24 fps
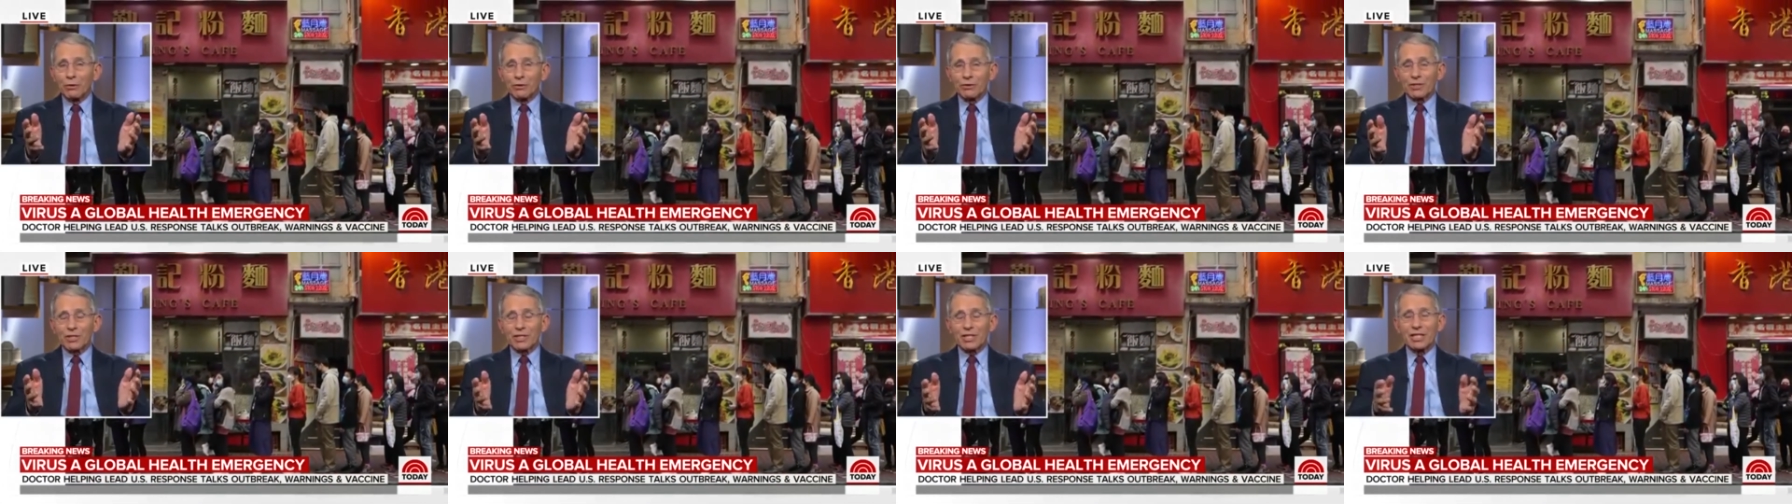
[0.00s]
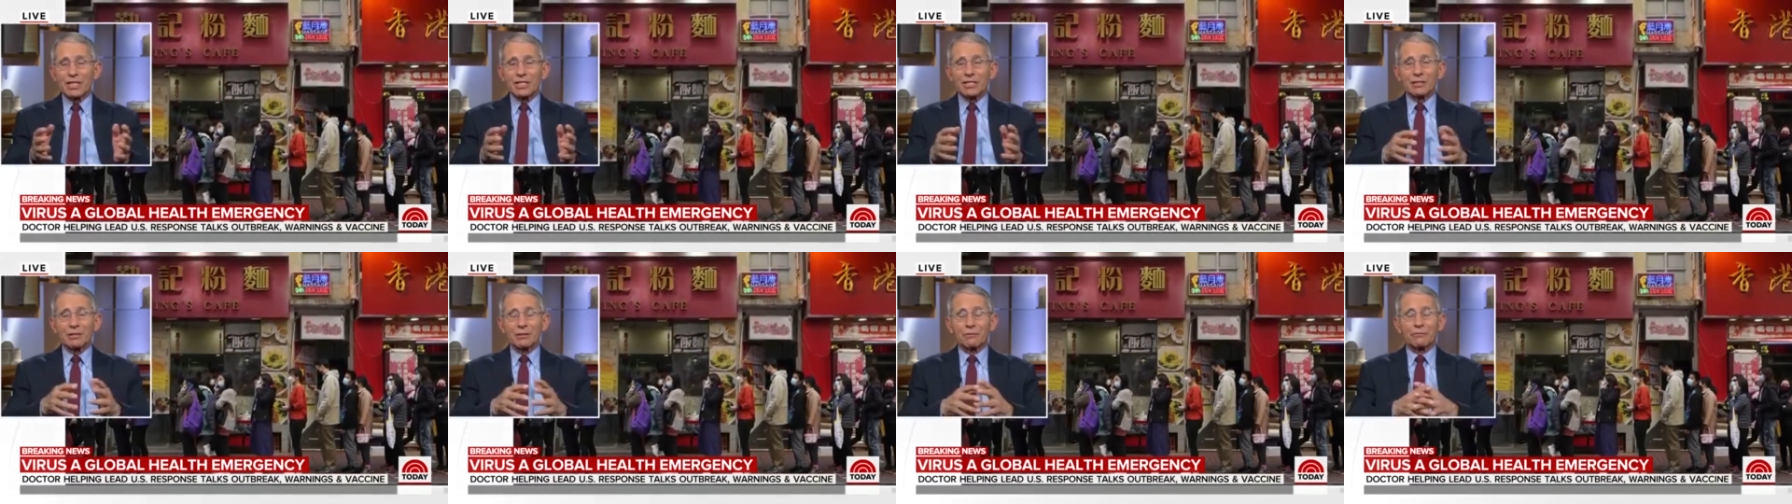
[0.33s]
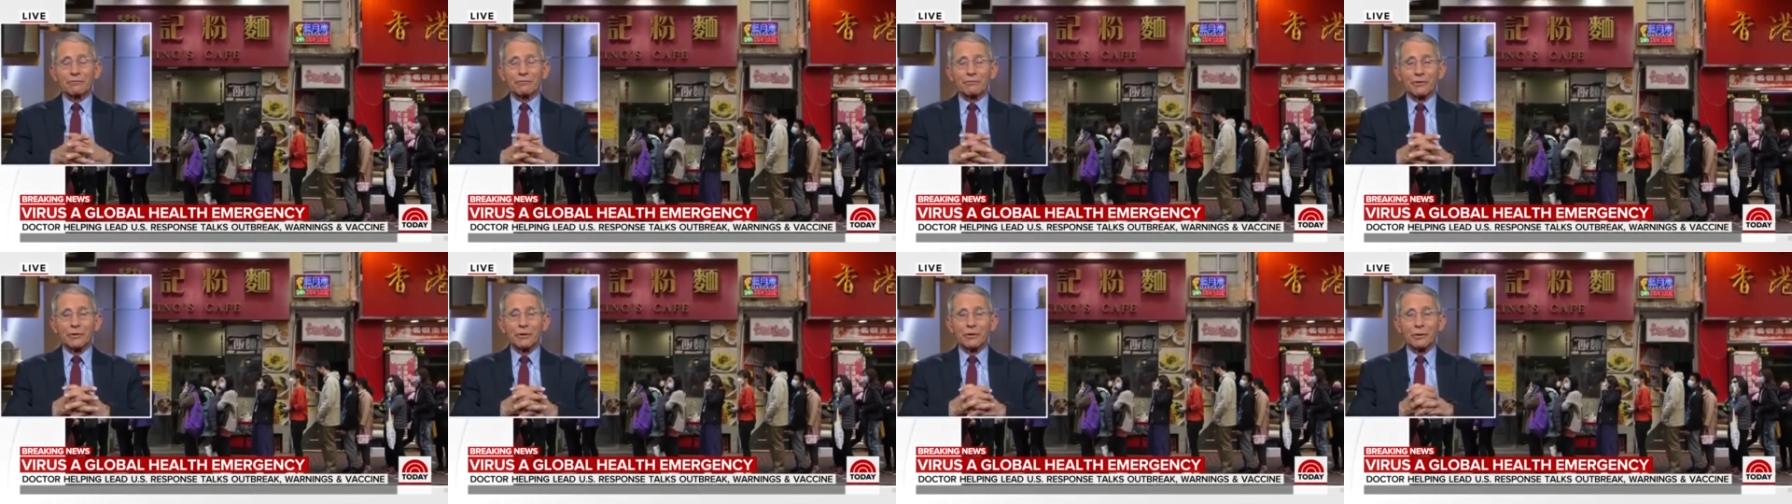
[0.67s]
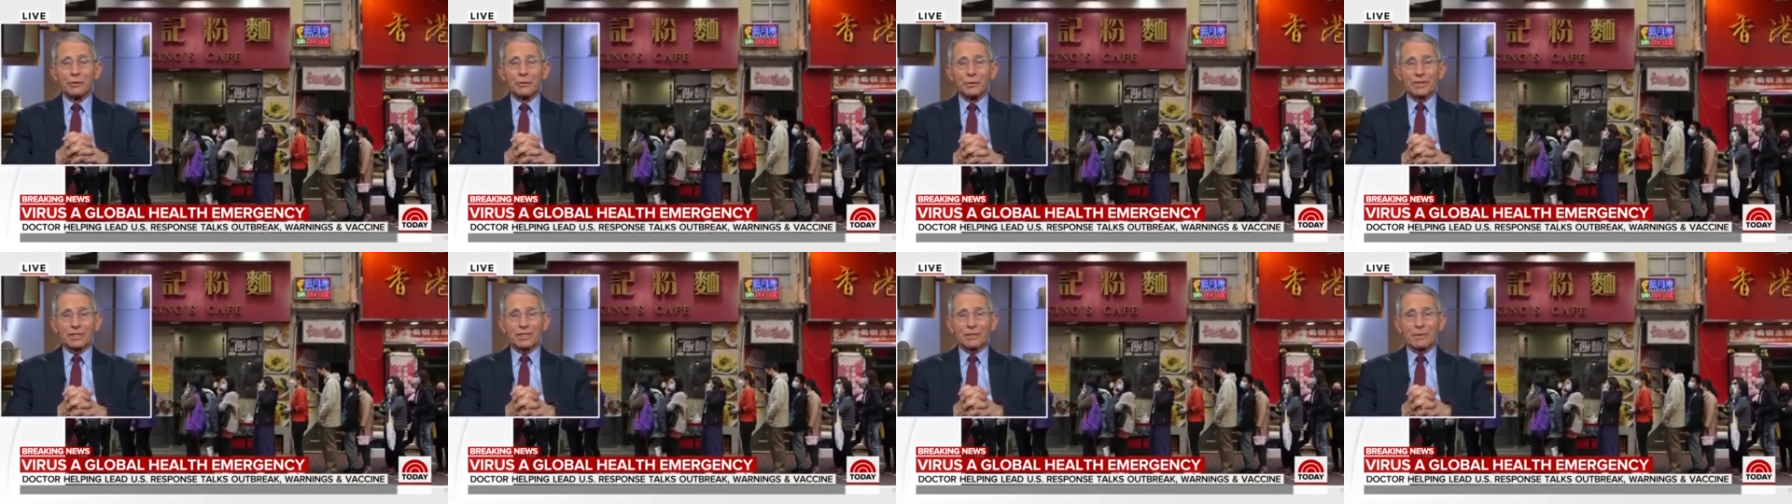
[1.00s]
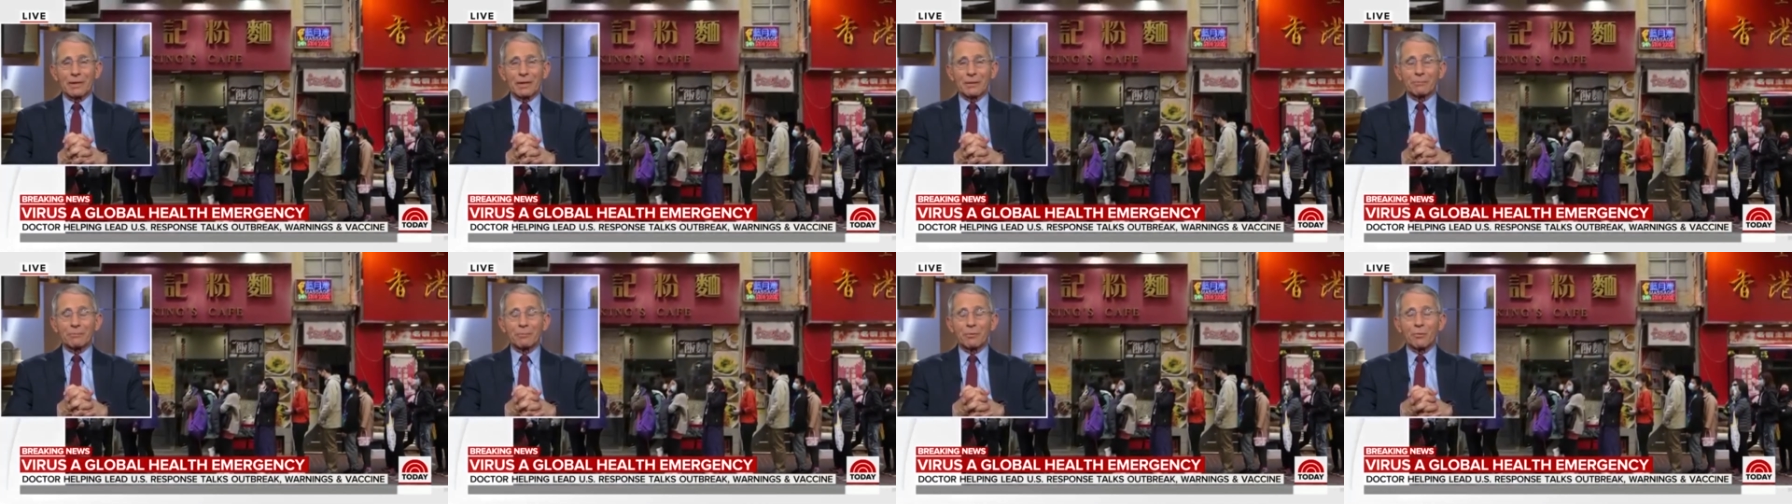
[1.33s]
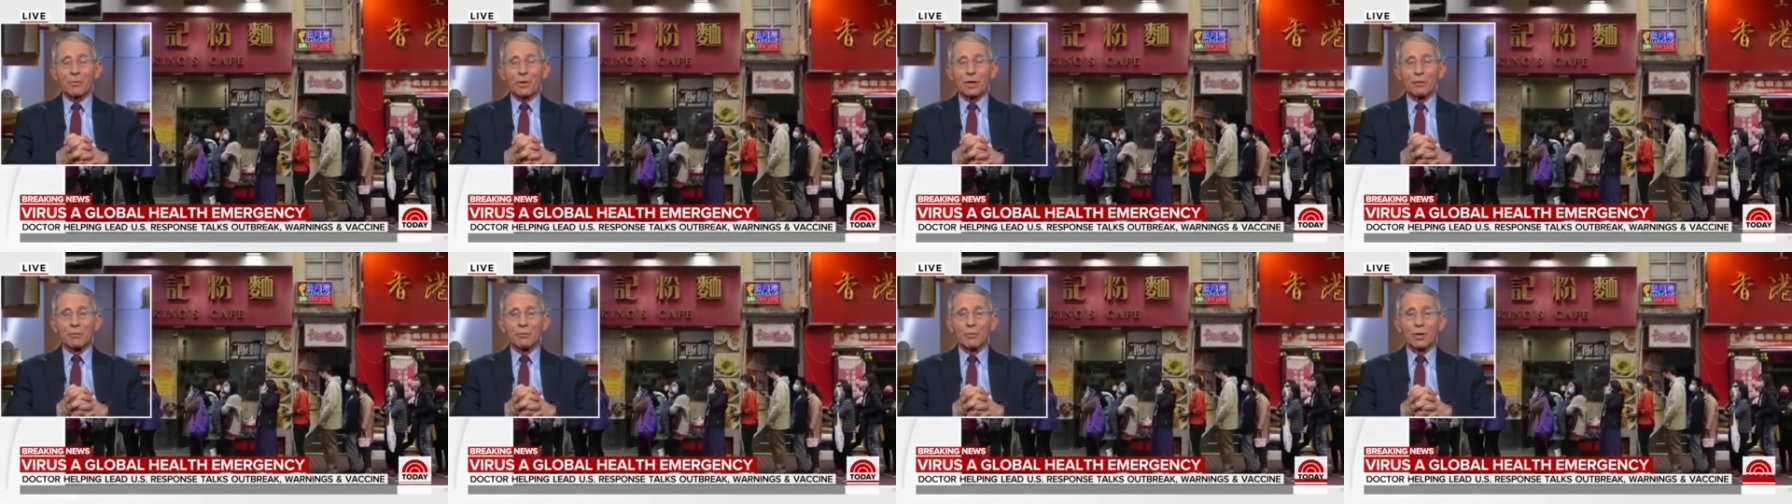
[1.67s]
some of them,
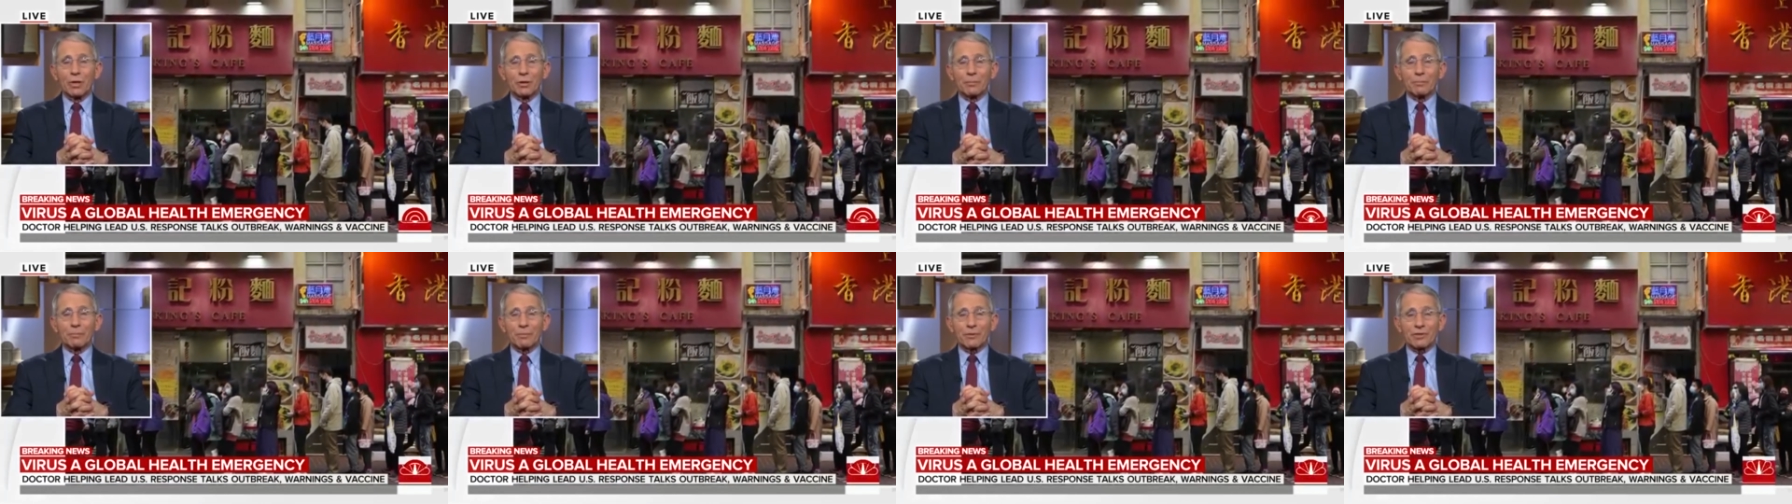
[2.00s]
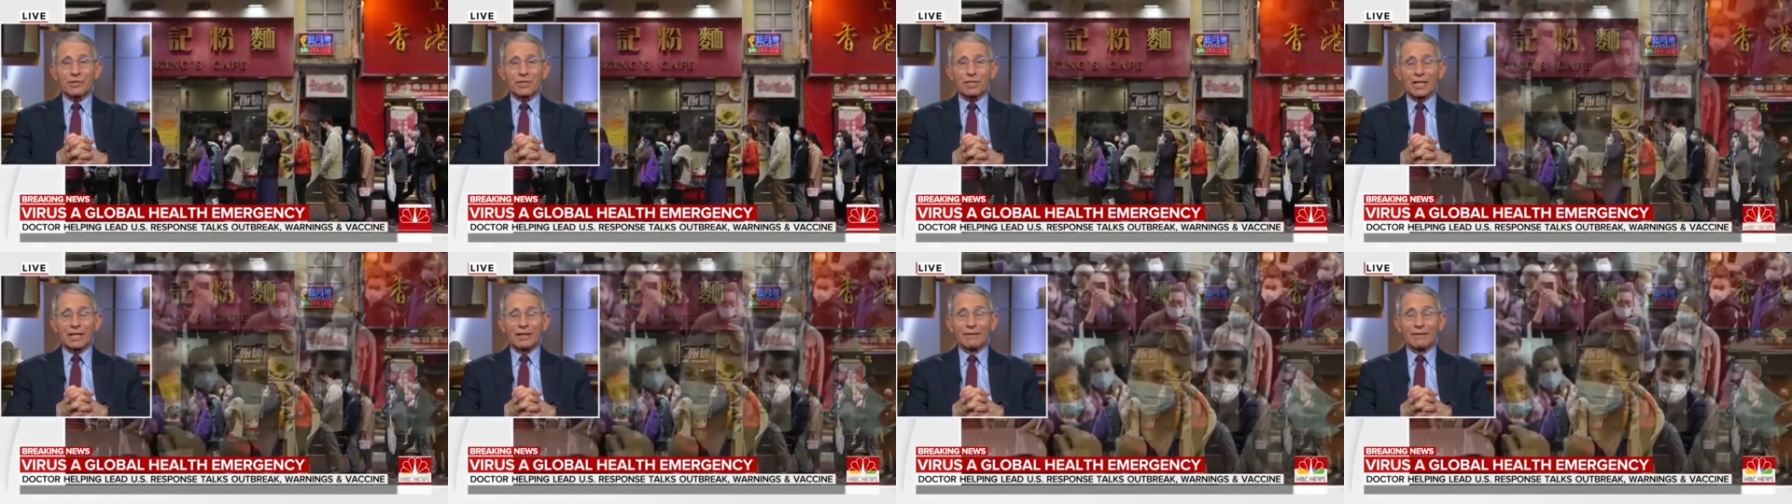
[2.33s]
the virus just hits